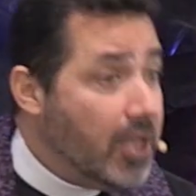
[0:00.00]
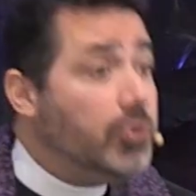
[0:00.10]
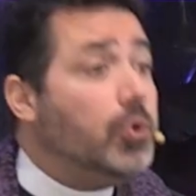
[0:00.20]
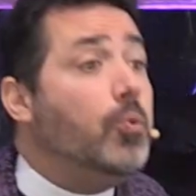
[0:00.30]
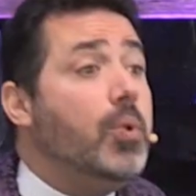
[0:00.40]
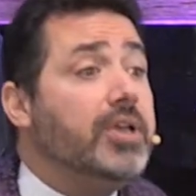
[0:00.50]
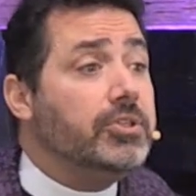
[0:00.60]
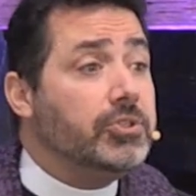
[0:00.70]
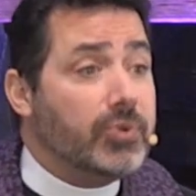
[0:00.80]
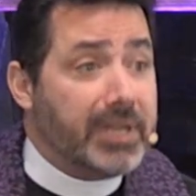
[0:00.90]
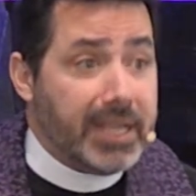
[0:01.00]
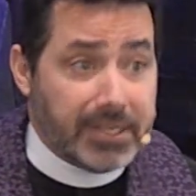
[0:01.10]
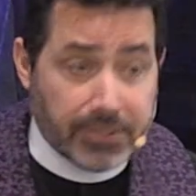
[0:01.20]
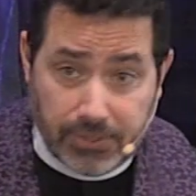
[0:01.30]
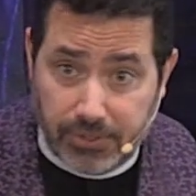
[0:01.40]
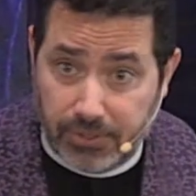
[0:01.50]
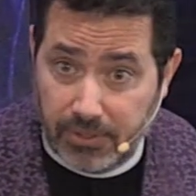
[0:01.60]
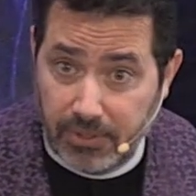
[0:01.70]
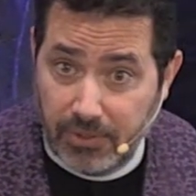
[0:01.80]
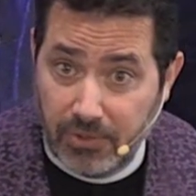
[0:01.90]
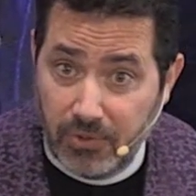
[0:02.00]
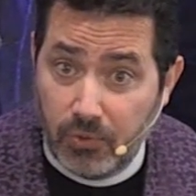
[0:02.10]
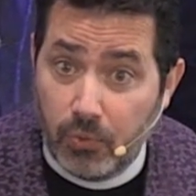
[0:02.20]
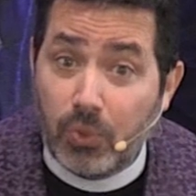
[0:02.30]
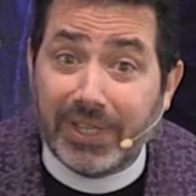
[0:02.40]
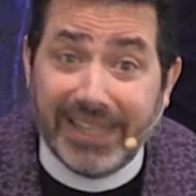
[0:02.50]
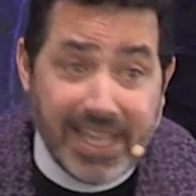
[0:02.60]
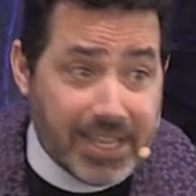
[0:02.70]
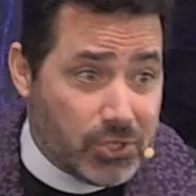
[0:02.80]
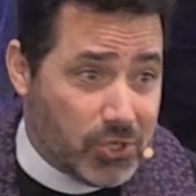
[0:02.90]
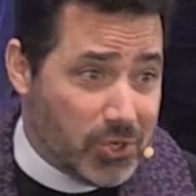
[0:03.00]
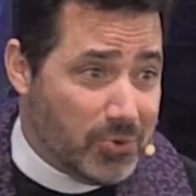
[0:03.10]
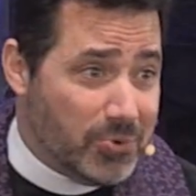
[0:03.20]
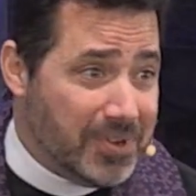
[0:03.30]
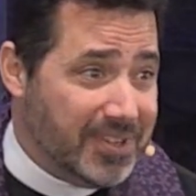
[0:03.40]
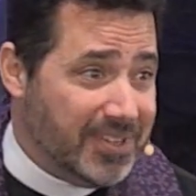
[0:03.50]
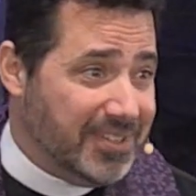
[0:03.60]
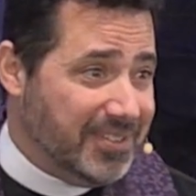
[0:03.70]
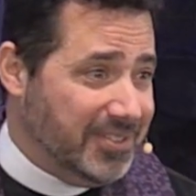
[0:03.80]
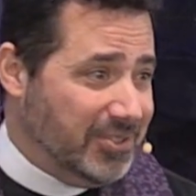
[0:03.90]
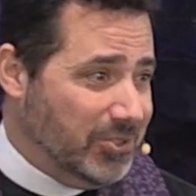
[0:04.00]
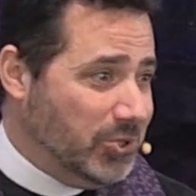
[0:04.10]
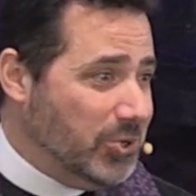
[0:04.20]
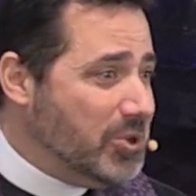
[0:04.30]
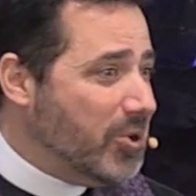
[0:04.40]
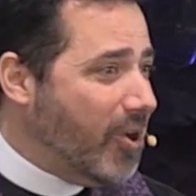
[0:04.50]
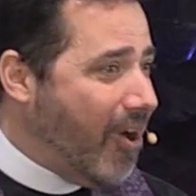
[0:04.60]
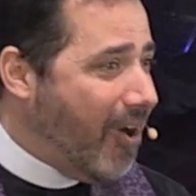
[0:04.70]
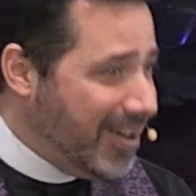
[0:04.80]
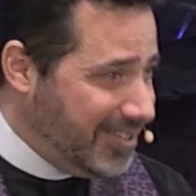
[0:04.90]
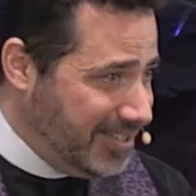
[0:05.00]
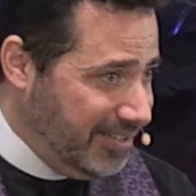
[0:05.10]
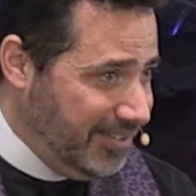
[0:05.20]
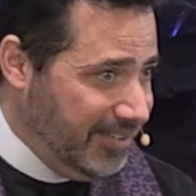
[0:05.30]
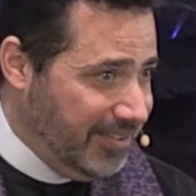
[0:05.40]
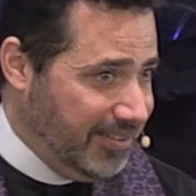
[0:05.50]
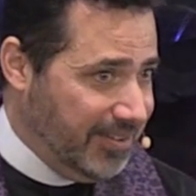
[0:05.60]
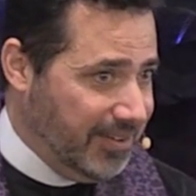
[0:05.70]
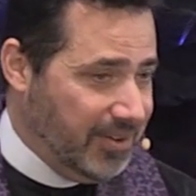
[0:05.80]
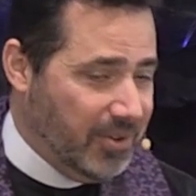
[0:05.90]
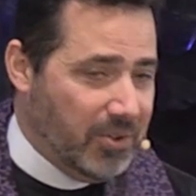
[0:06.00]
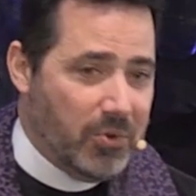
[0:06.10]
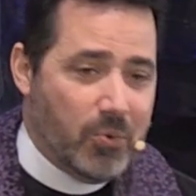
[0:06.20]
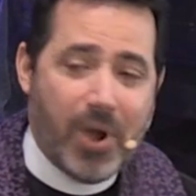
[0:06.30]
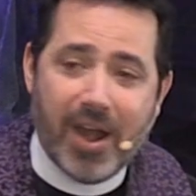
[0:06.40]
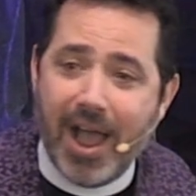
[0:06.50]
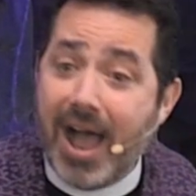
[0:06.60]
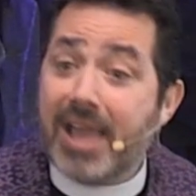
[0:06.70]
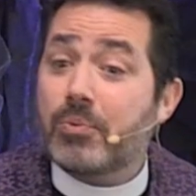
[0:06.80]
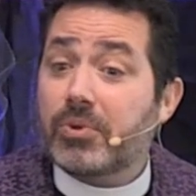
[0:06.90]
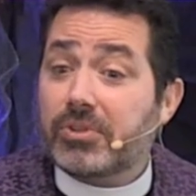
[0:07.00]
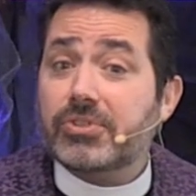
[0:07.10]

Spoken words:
the wilderness will lead you to your heart where I will